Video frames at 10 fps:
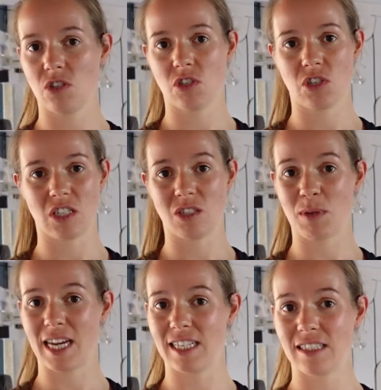just
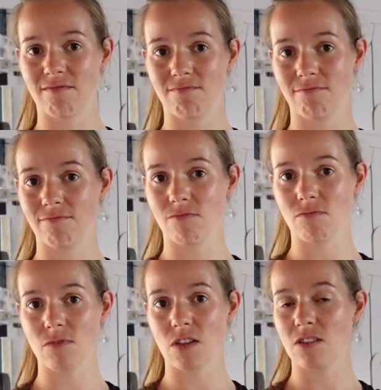being
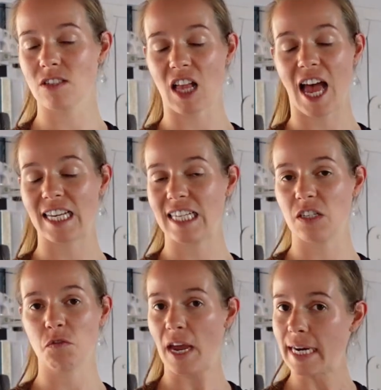slightly
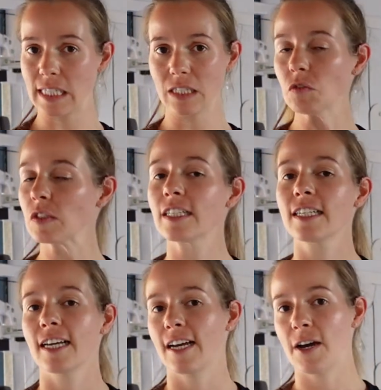defective.
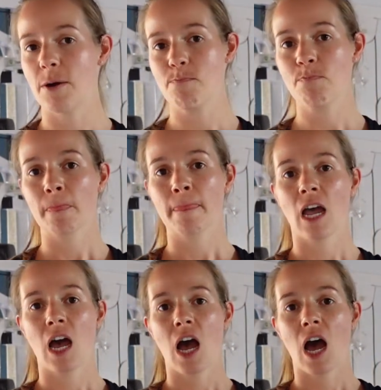I
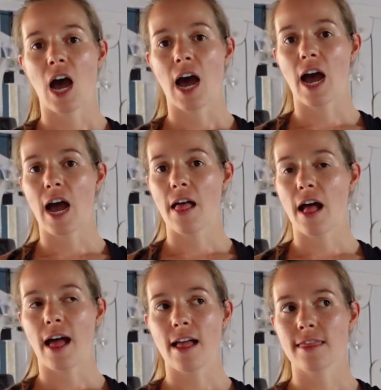
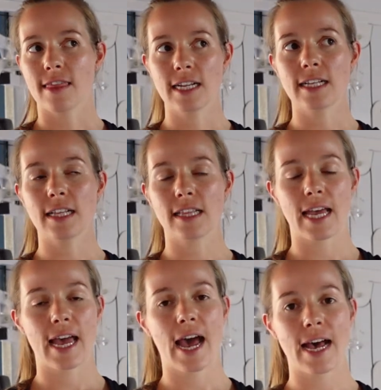think
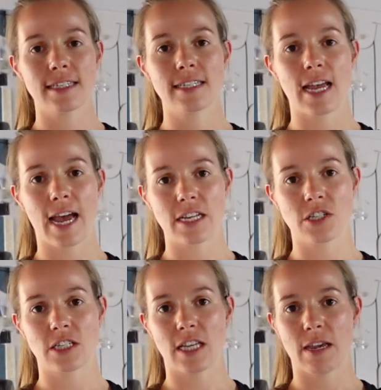there hasn't
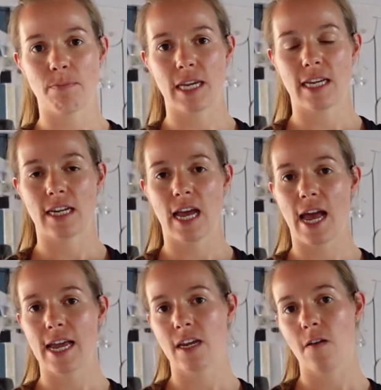actually been
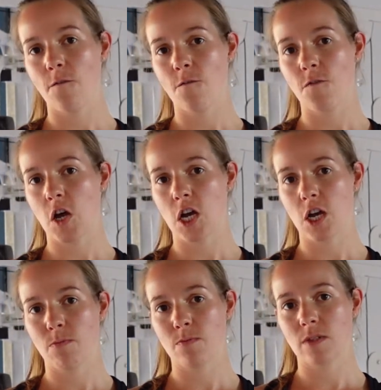a
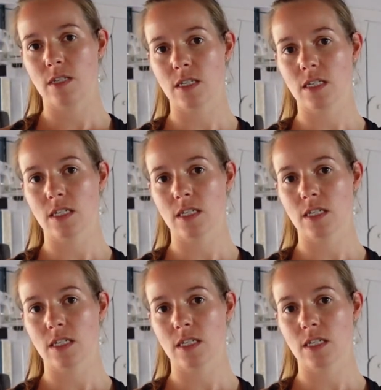confirmed,